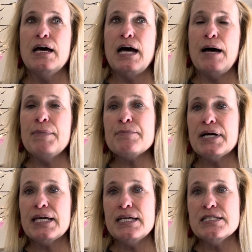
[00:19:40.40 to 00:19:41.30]
I make my
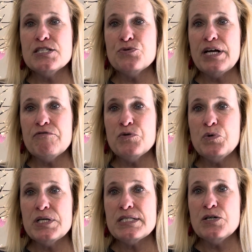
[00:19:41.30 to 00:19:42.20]
kids do it every
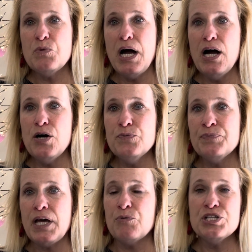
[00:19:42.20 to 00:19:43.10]
once in a while.
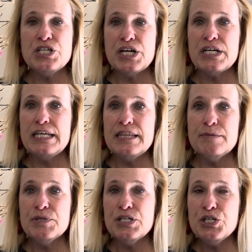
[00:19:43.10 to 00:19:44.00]
I wish I could get
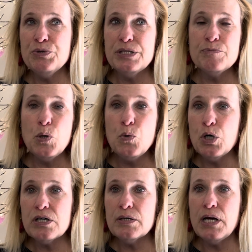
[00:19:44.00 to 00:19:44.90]
them to do it
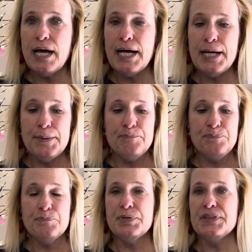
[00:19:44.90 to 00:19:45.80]
more,
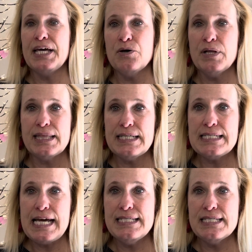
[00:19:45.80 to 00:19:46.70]
but they don't like the
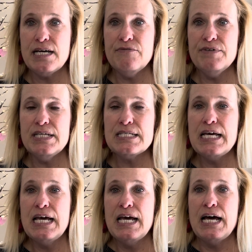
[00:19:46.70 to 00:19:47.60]
taste of it.
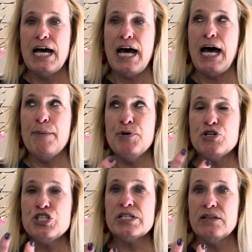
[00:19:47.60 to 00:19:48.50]
I
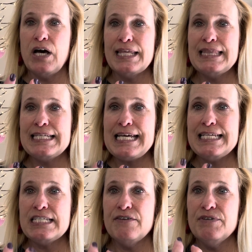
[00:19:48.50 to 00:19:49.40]
personally like the
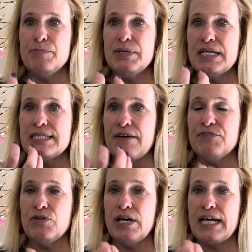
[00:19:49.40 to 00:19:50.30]
taste of it because I
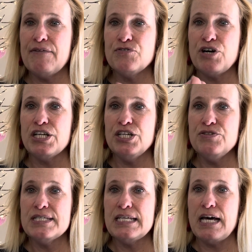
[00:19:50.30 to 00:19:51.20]
feel like after I
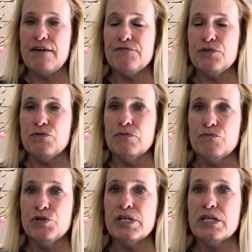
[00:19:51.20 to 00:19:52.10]
use it, I feel
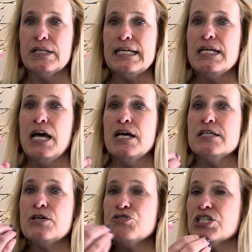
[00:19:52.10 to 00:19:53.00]
really clean.
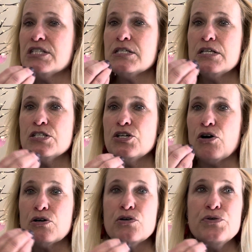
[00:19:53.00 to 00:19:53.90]
So just
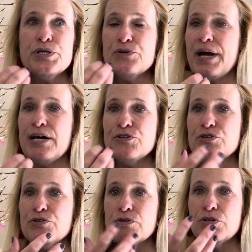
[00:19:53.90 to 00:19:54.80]
gurgle it around
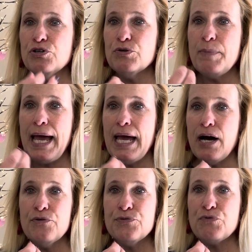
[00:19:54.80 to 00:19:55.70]
your
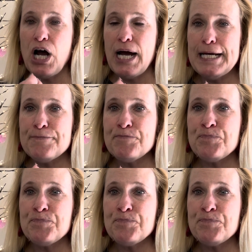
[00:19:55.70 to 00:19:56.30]
mouth, right?